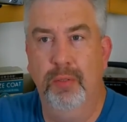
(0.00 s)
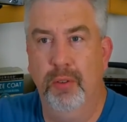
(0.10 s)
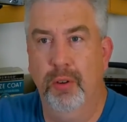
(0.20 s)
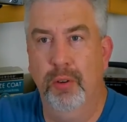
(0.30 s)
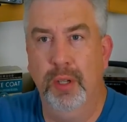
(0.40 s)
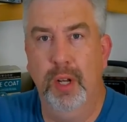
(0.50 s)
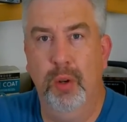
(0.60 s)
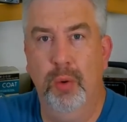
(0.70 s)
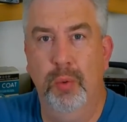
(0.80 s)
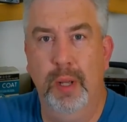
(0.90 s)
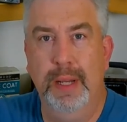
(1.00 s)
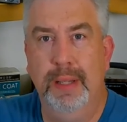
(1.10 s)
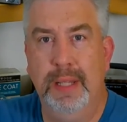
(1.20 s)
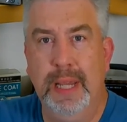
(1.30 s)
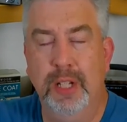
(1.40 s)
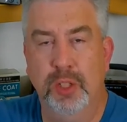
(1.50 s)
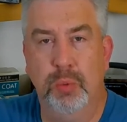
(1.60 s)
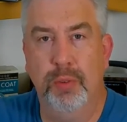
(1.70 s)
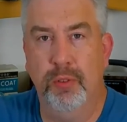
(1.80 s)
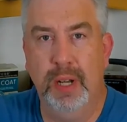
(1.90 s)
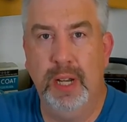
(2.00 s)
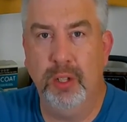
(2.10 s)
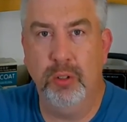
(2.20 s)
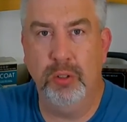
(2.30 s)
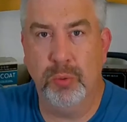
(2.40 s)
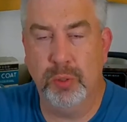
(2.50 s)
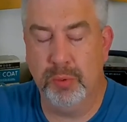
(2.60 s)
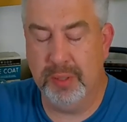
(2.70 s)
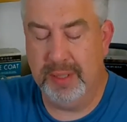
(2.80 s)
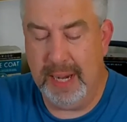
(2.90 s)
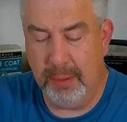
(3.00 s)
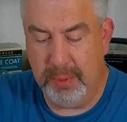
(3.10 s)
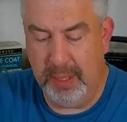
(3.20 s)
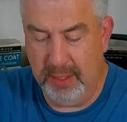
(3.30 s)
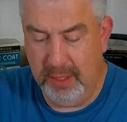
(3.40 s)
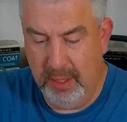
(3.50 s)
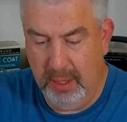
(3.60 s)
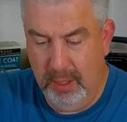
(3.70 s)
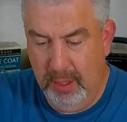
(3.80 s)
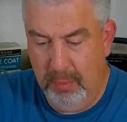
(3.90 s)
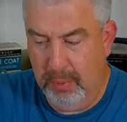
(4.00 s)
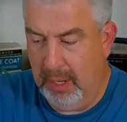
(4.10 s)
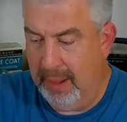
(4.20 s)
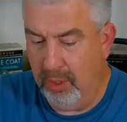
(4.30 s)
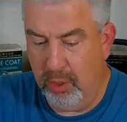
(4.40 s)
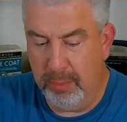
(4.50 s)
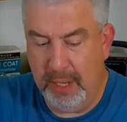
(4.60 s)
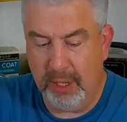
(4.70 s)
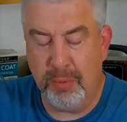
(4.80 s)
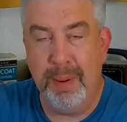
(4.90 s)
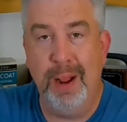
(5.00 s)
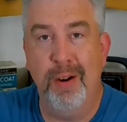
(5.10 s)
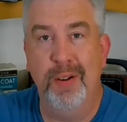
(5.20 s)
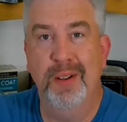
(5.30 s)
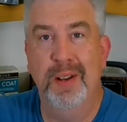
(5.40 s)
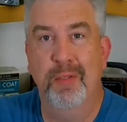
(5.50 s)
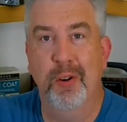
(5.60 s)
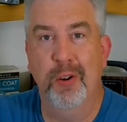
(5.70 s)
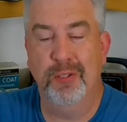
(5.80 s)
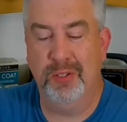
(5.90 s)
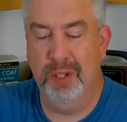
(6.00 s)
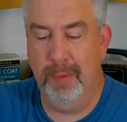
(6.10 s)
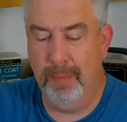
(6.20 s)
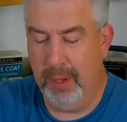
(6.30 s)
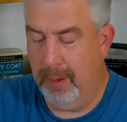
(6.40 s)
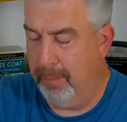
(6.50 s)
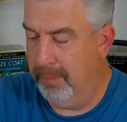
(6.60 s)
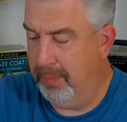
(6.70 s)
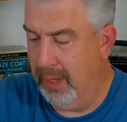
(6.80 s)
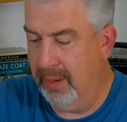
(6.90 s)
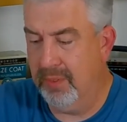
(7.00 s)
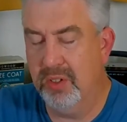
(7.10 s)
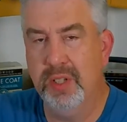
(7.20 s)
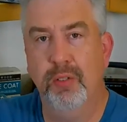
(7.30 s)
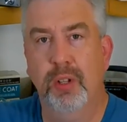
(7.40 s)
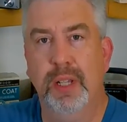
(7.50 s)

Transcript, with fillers: for, you know, the 8-inch woofer that I used, which was the Tang Band. But having a little bit extra power never hurts, and if this thing